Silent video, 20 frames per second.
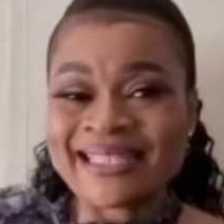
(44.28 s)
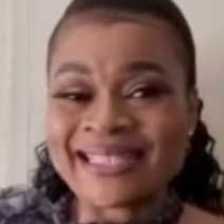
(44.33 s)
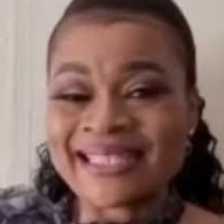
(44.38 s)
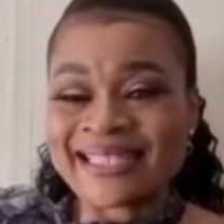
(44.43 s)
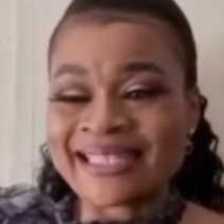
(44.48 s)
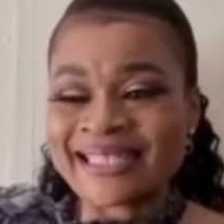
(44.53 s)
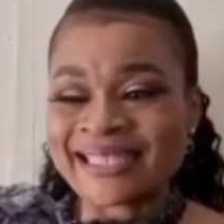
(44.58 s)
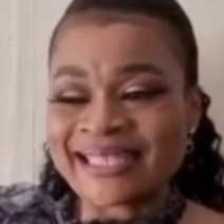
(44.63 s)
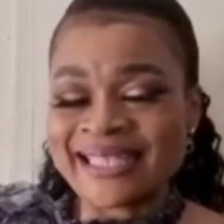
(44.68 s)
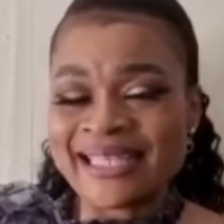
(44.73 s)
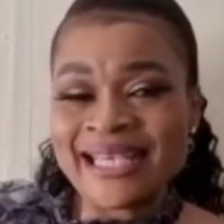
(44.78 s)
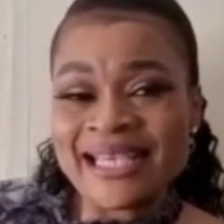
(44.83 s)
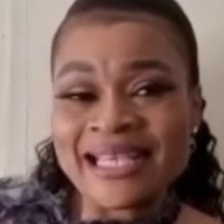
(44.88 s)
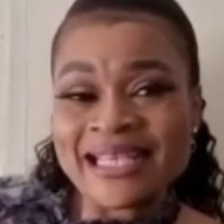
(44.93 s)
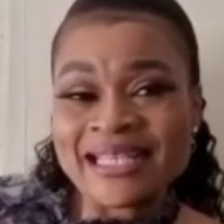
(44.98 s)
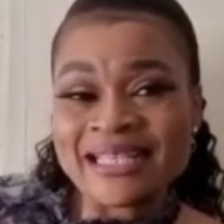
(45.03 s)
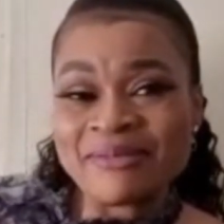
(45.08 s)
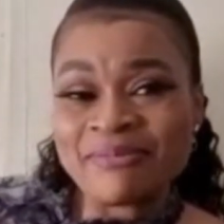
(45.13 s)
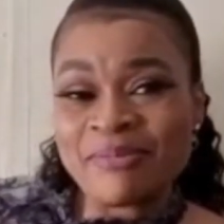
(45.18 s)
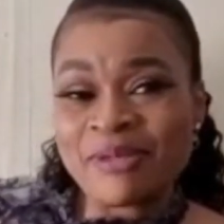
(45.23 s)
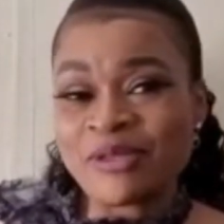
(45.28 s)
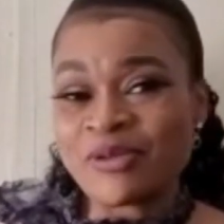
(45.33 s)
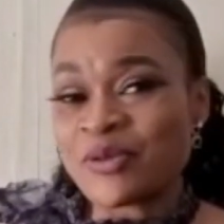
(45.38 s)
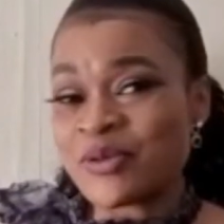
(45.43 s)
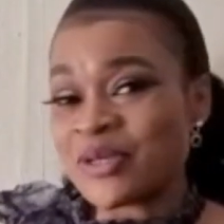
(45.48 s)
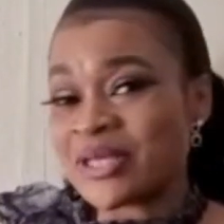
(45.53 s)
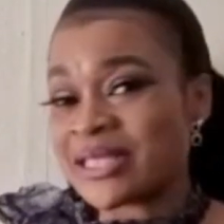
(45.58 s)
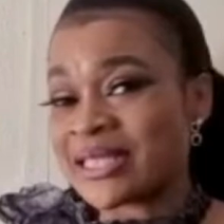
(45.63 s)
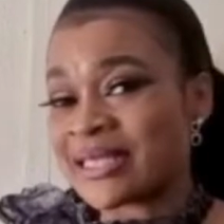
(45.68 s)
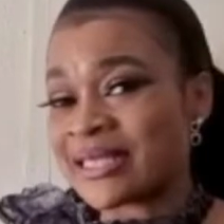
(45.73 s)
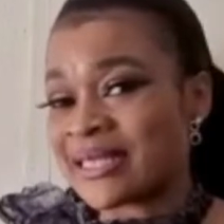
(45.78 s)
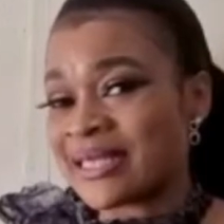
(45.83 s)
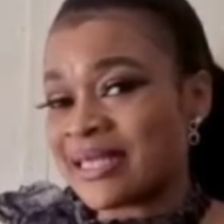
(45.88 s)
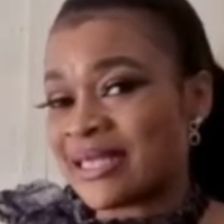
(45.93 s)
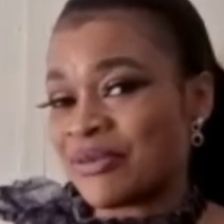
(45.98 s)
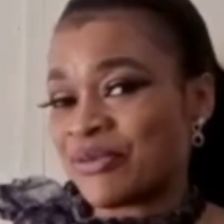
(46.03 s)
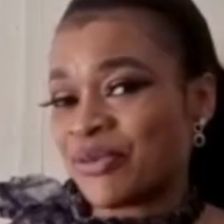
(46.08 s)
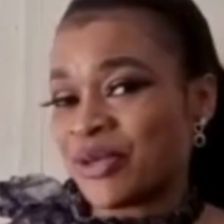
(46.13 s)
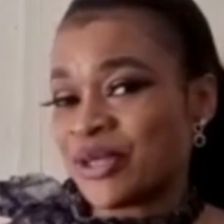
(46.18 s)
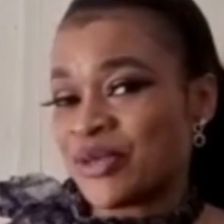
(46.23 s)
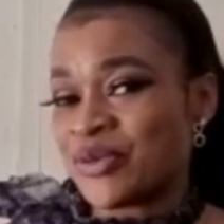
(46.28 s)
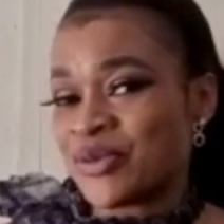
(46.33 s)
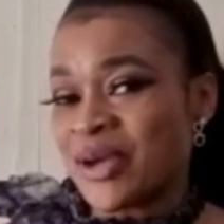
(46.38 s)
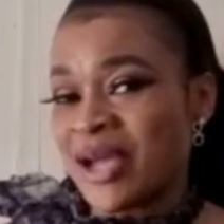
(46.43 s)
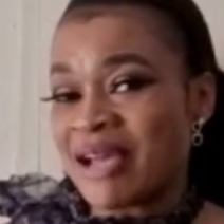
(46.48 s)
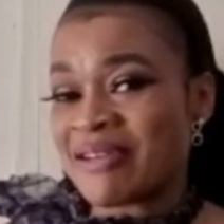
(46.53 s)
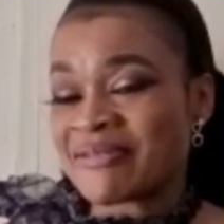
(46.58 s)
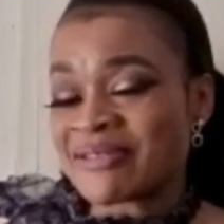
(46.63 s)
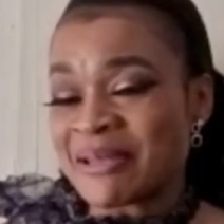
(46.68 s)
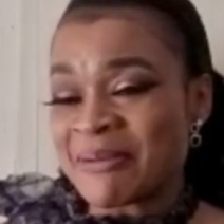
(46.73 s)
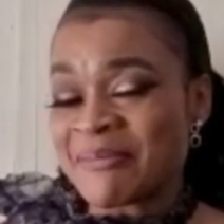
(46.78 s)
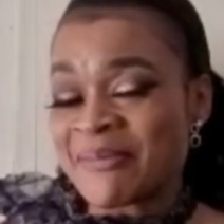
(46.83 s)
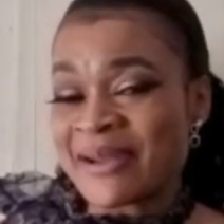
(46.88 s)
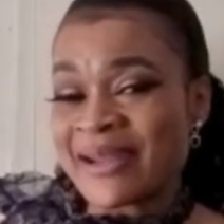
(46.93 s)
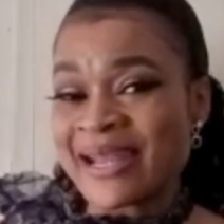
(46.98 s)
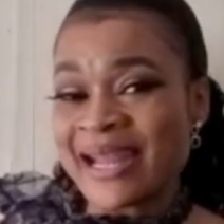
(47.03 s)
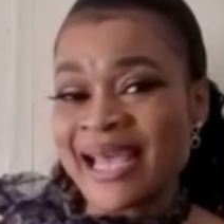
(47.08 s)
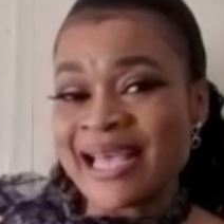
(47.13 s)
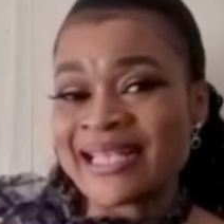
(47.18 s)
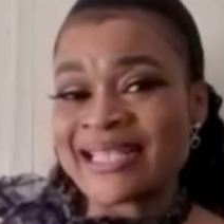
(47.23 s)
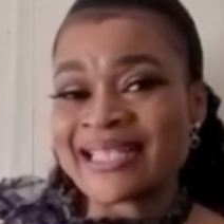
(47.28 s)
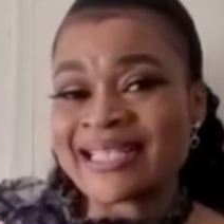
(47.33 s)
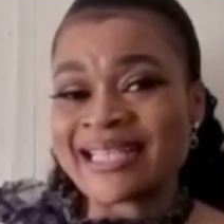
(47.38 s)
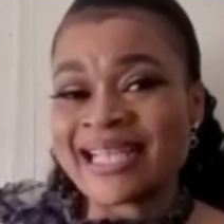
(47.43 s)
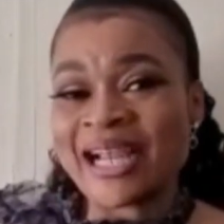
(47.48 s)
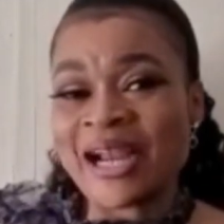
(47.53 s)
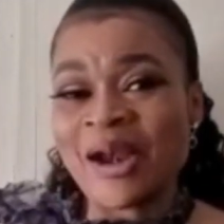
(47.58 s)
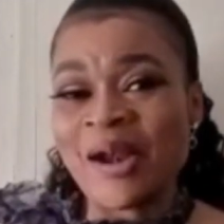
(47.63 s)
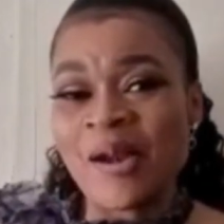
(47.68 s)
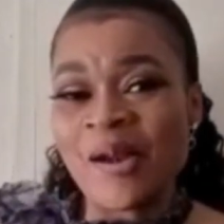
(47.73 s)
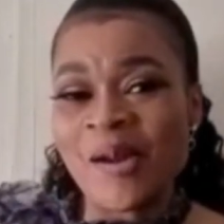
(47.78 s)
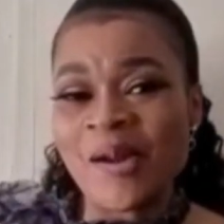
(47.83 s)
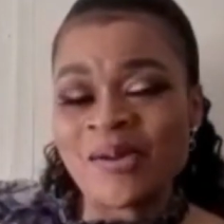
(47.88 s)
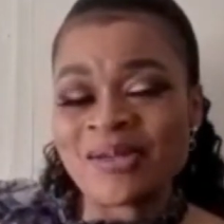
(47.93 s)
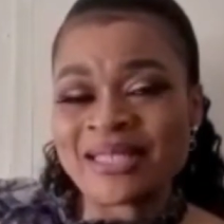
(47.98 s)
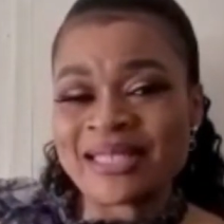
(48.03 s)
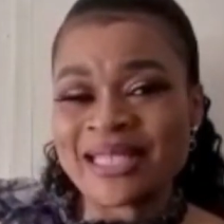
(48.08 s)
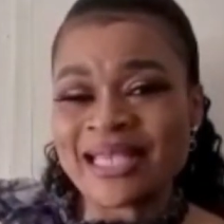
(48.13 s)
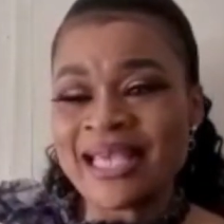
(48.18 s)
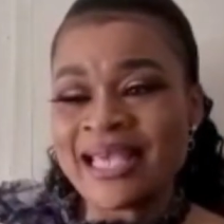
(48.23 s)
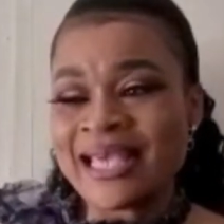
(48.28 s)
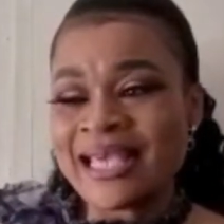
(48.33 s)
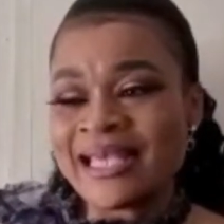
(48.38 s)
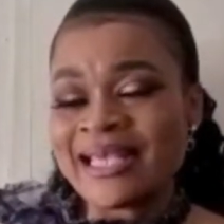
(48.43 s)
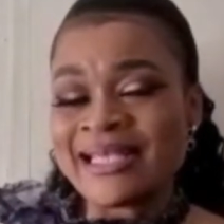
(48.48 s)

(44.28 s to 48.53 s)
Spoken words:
3 special secrets to have some nice glossy